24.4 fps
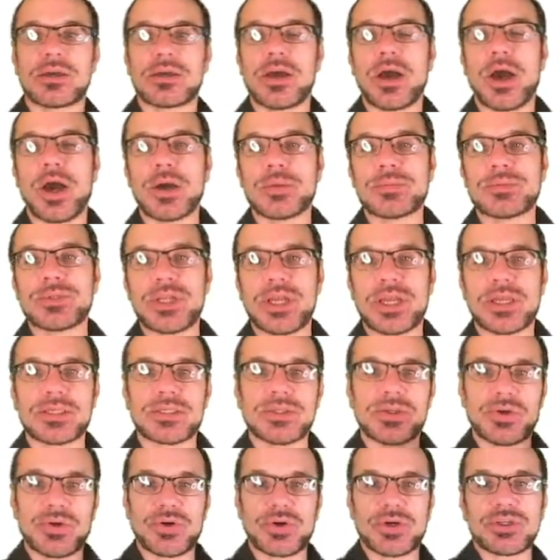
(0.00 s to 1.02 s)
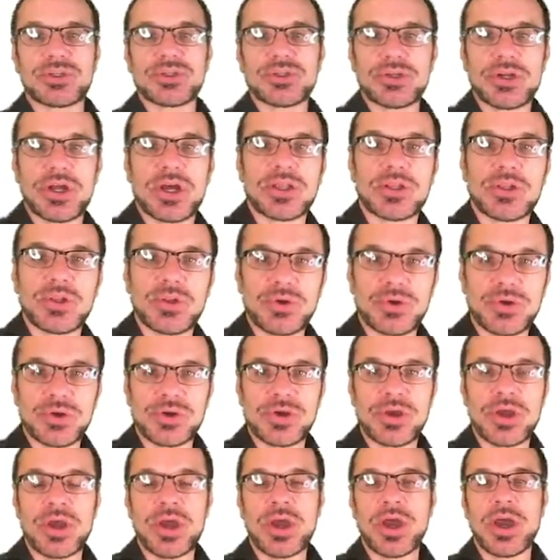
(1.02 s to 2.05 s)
objects, or should not look